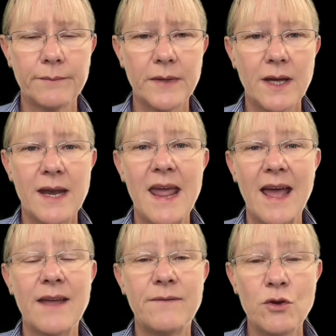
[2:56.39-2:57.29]
Now, if
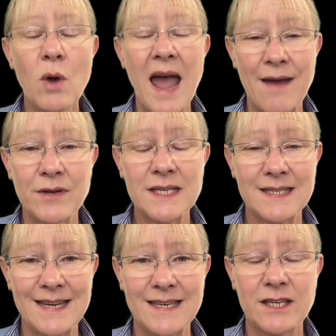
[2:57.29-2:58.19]
you haven't
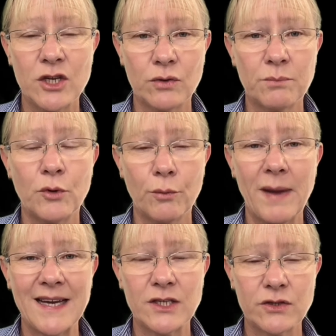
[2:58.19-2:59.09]
sent your book back to
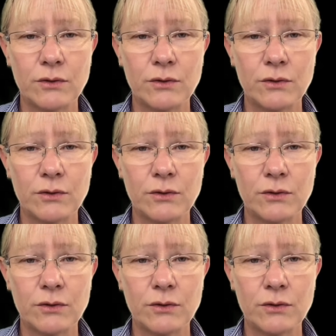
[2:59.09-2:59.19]
school